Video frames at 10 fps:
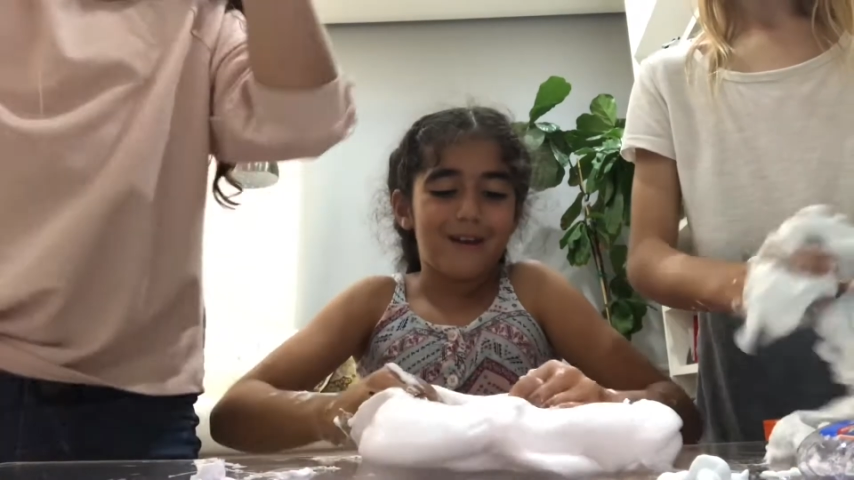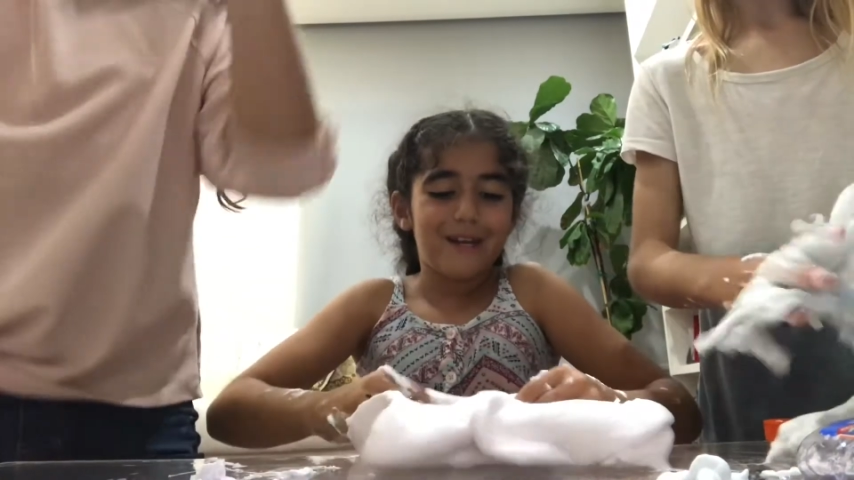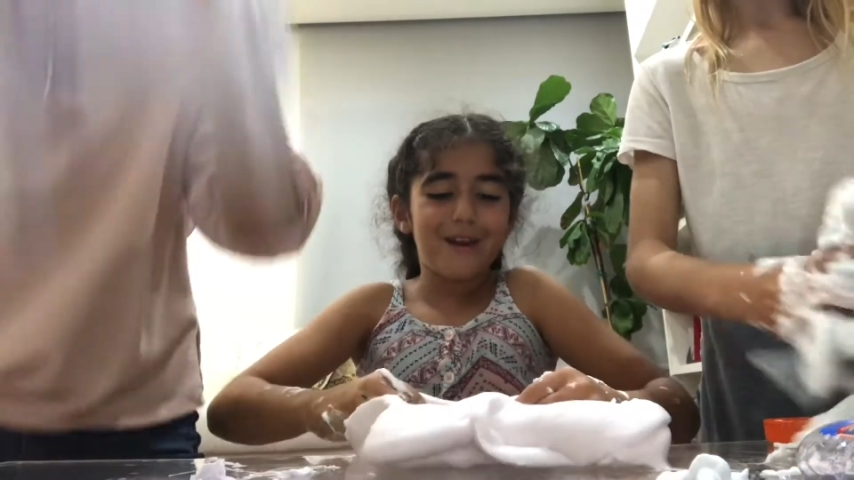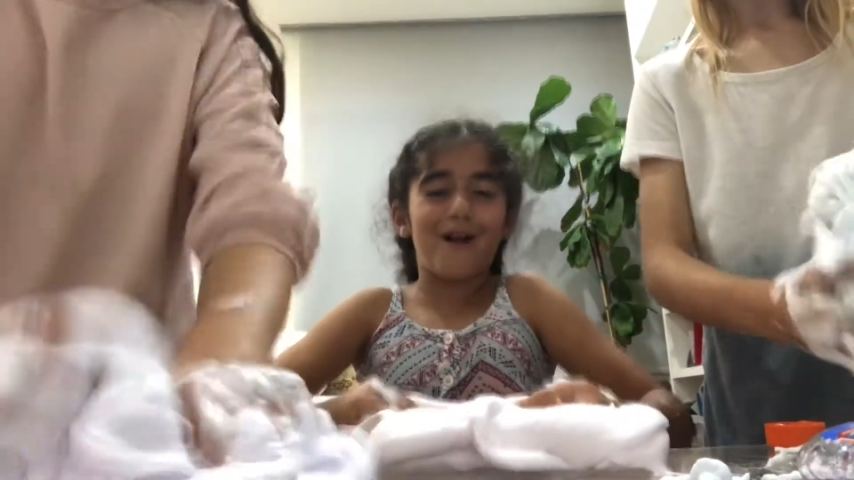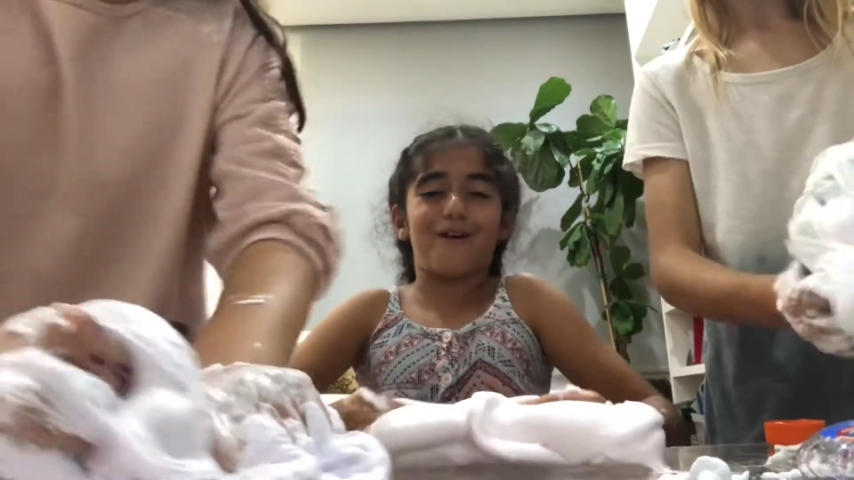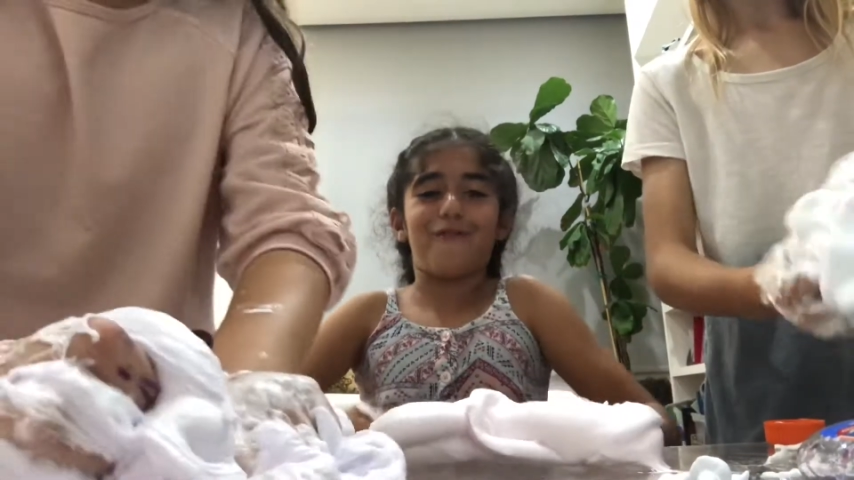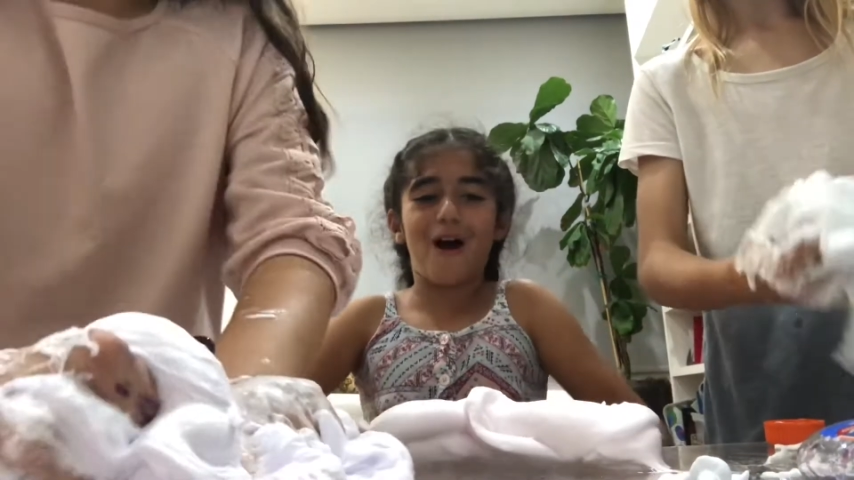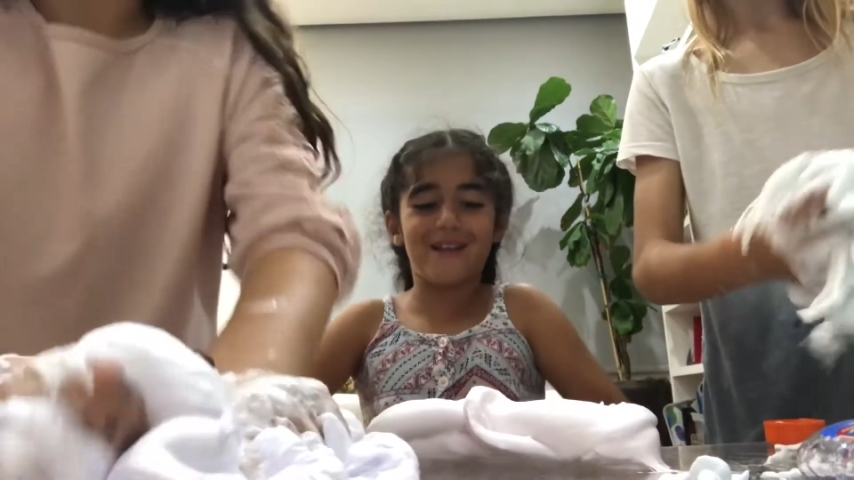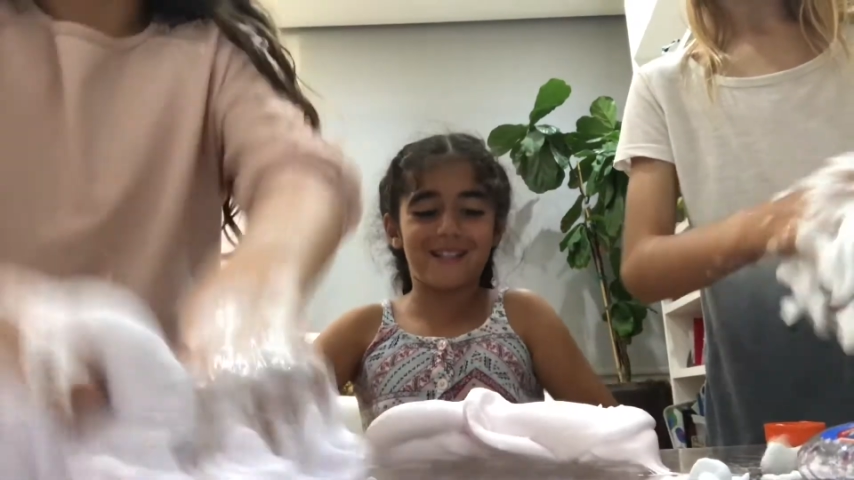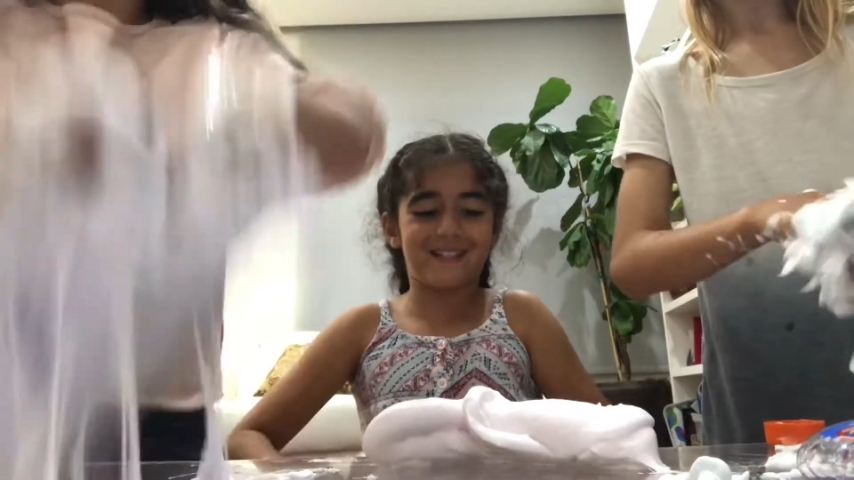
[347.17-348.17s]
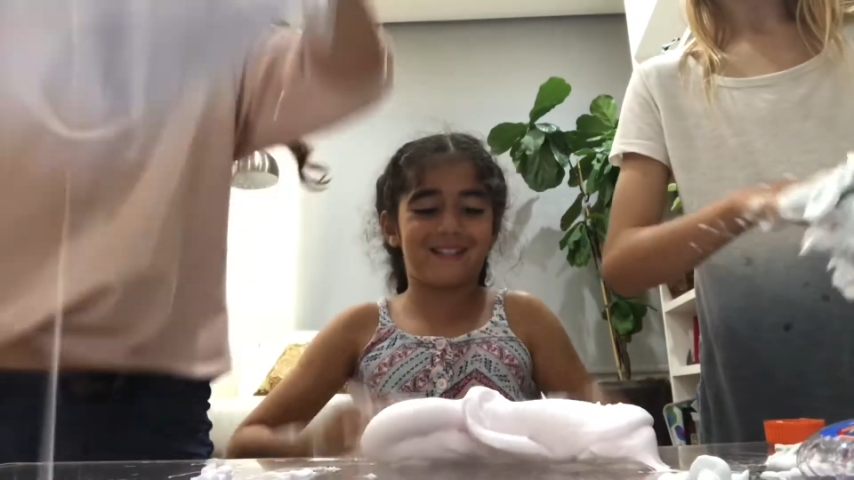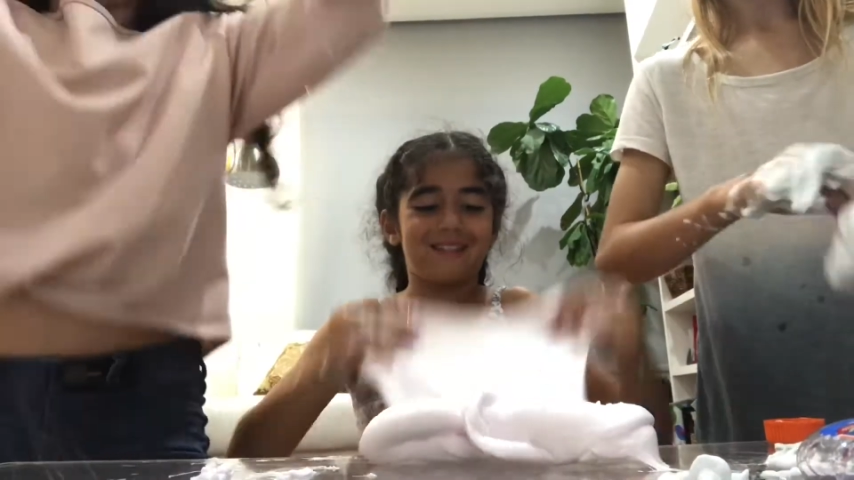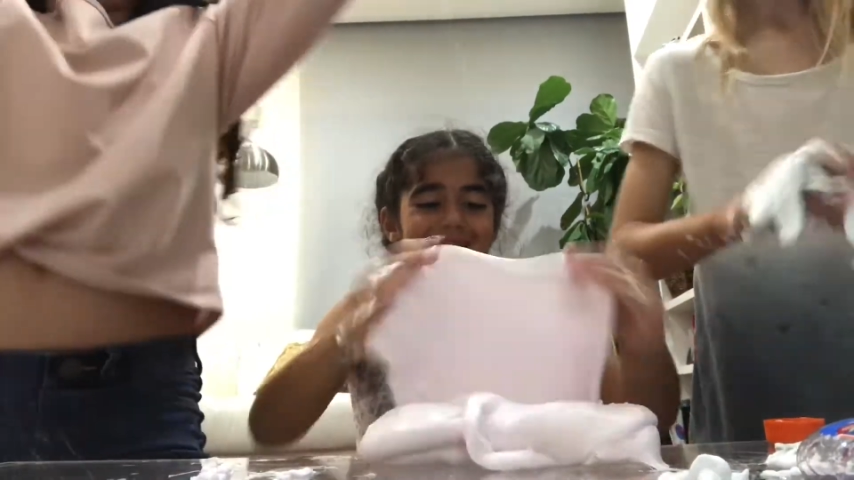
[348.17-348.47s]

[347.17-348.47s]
None of us.